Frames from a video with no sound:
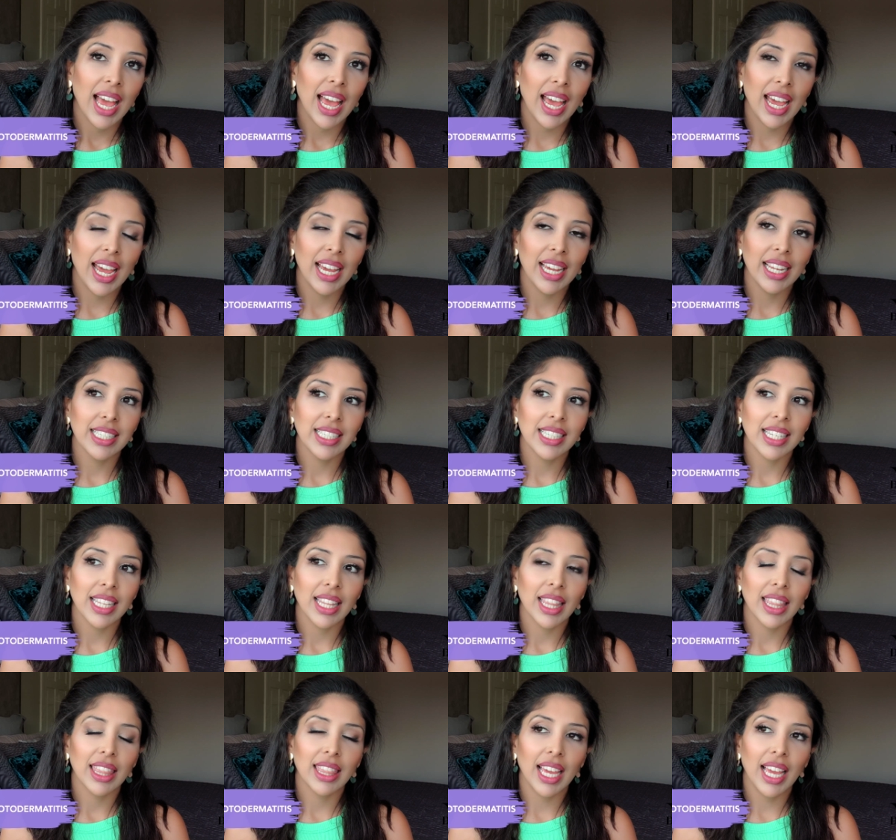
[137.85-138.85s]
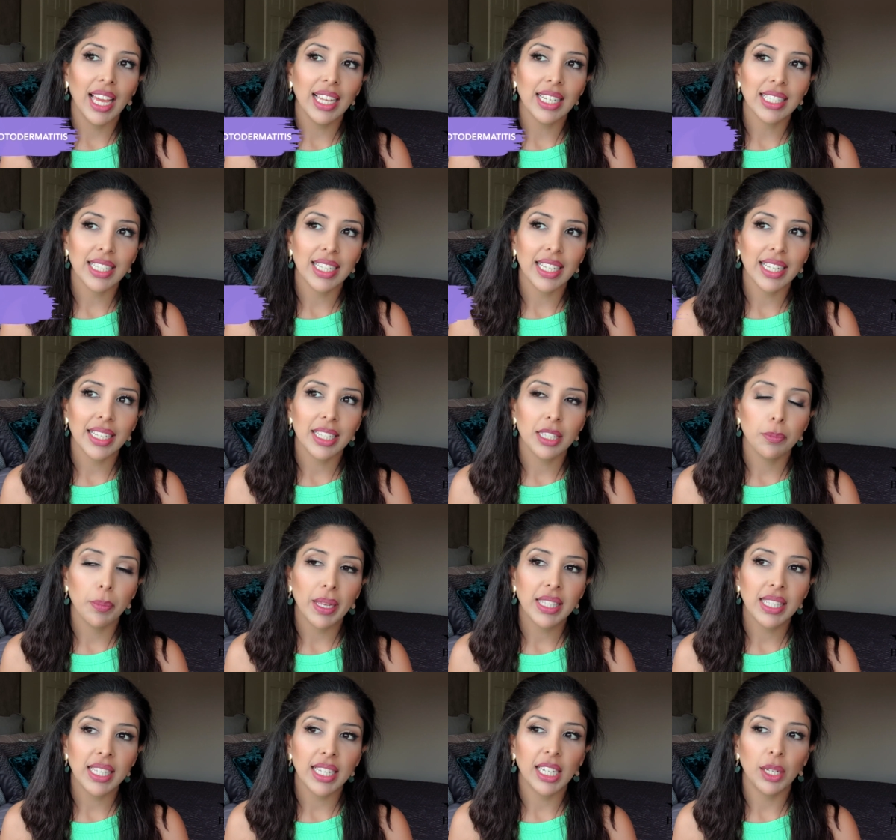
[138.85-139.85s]
and that is
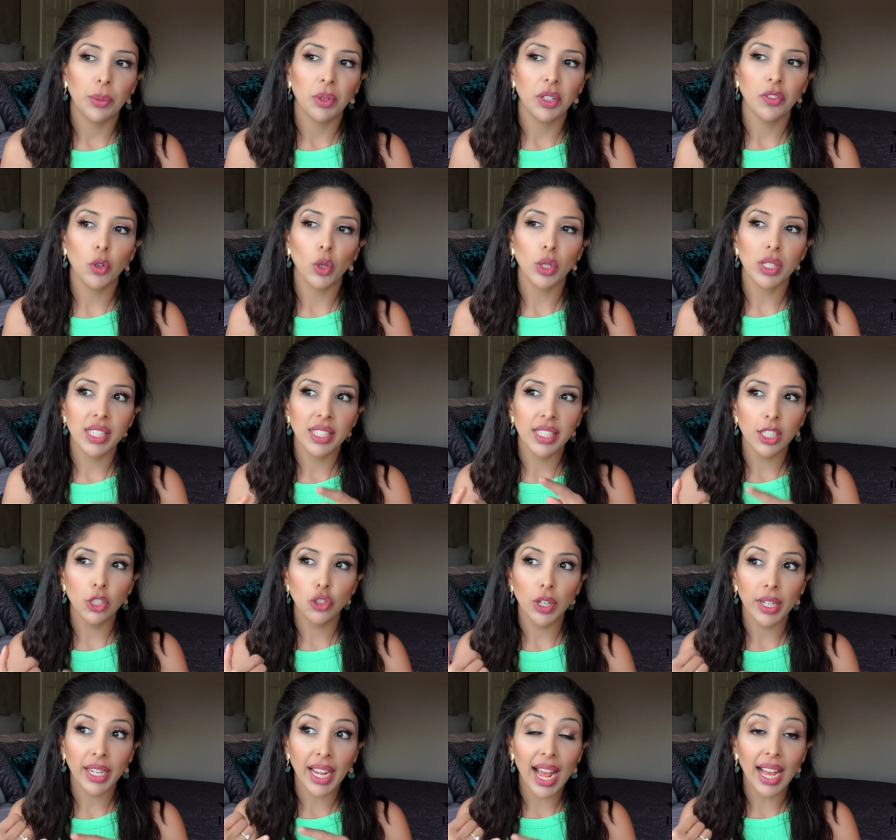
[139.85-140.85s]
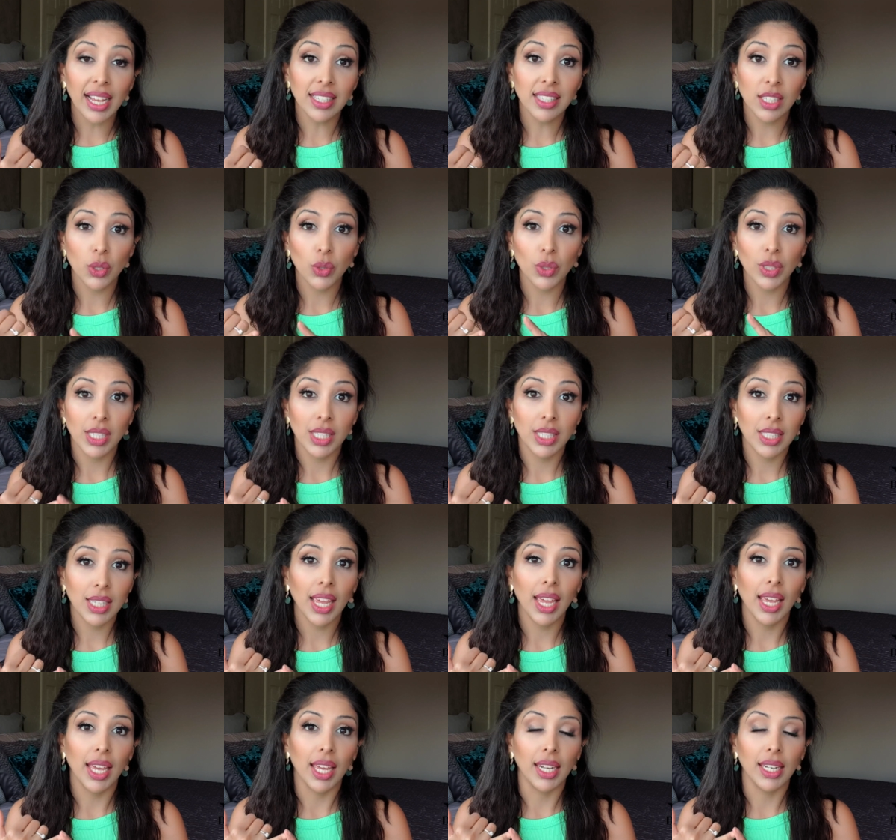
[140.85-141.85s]
basically when you've got citric acid on the
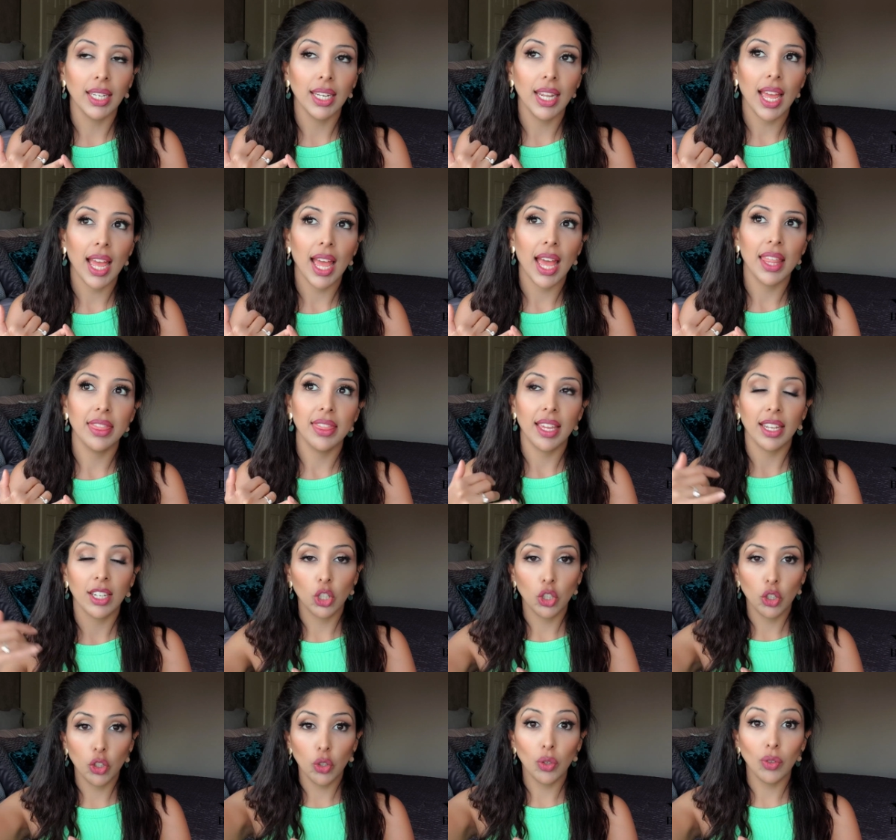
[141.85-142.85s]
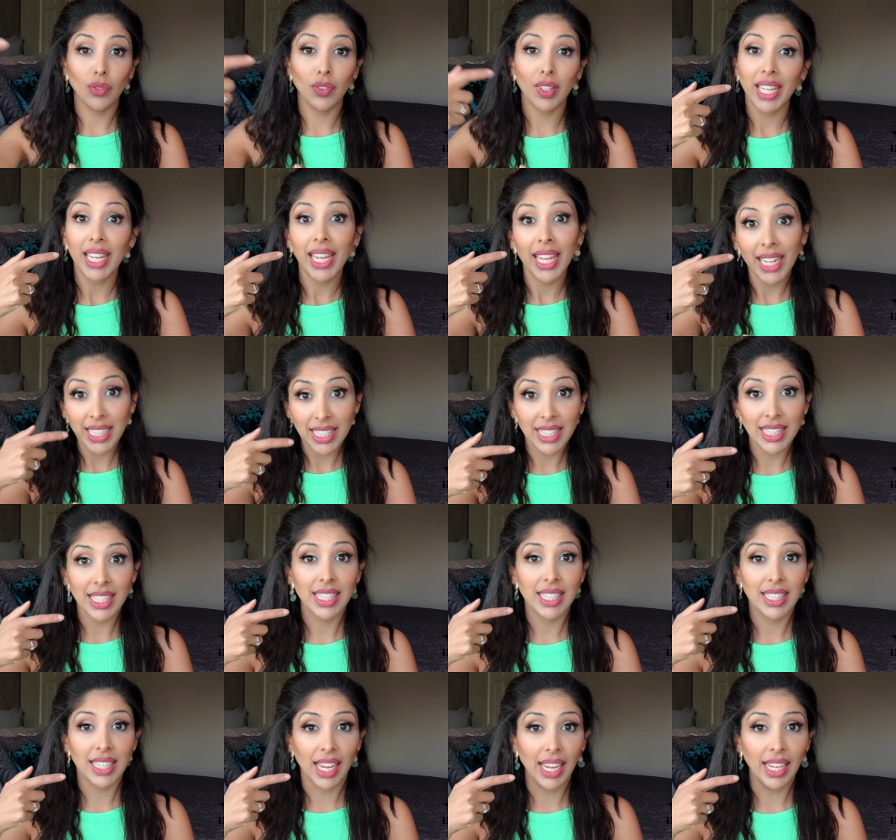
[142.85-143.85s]
skin and then UV hits the
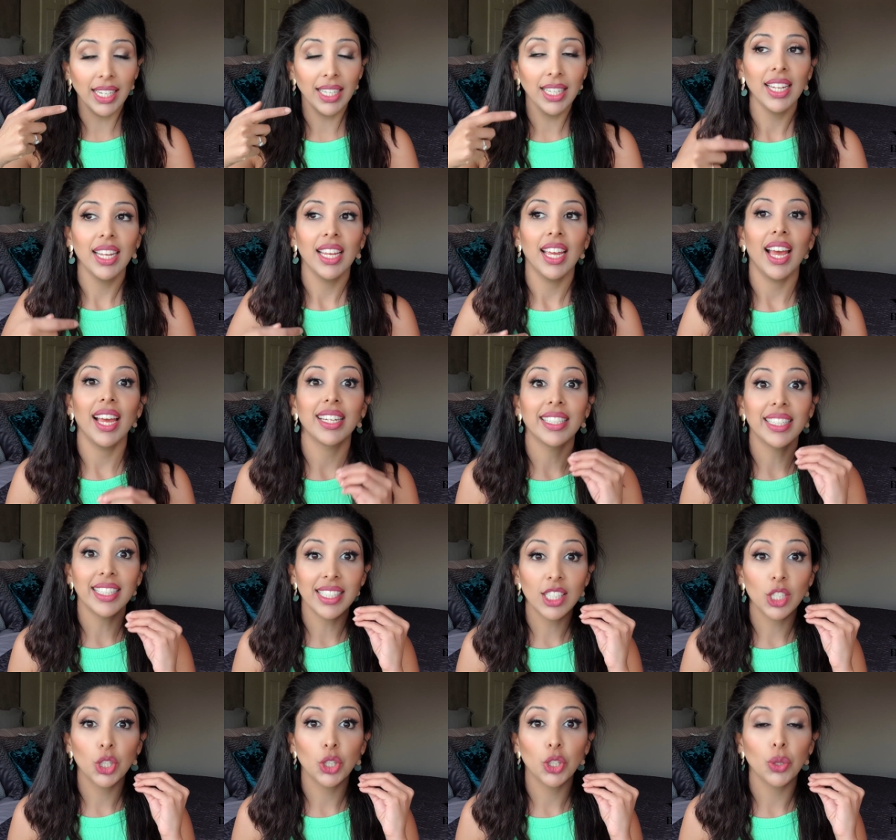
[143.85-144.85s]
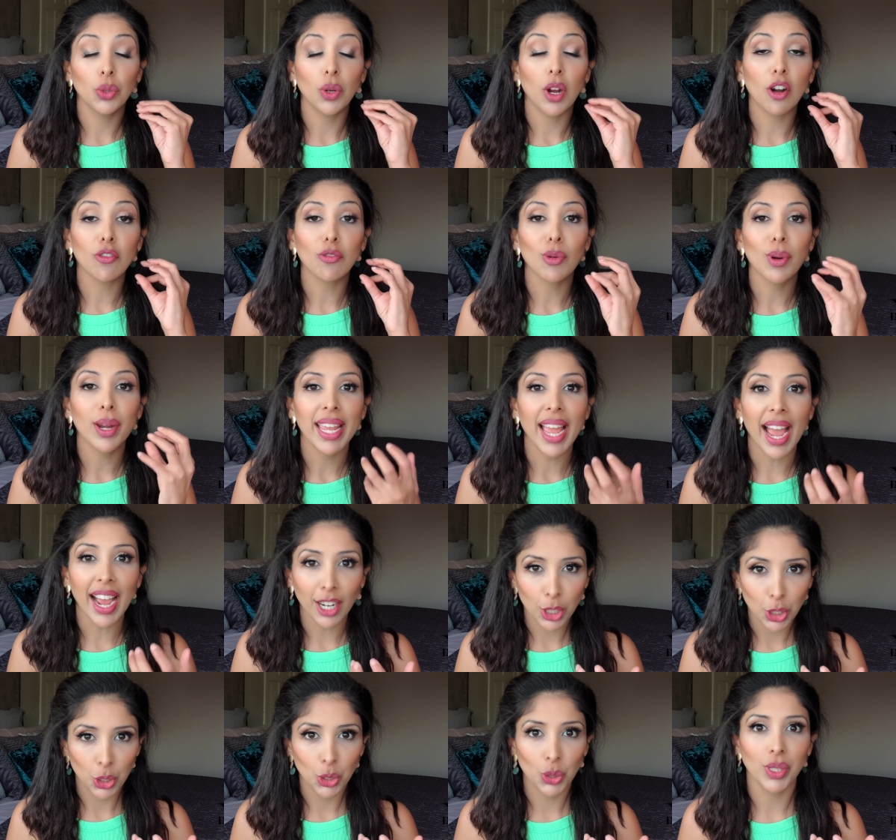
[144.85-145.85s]
skin and leads to a
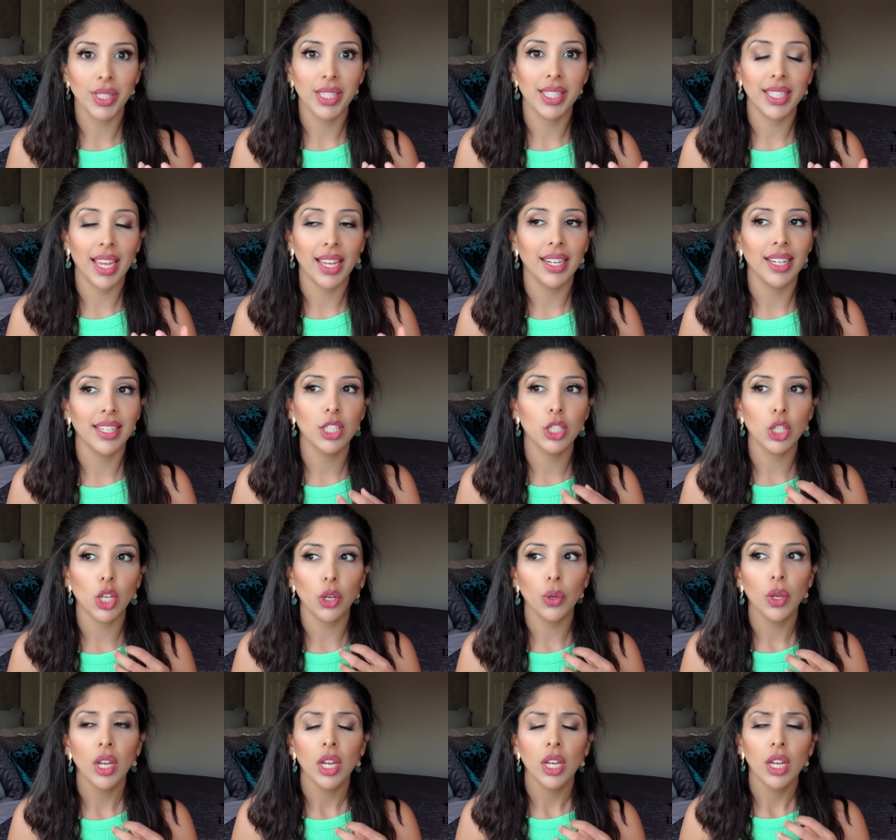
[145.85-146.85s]
reaction on the skin. And so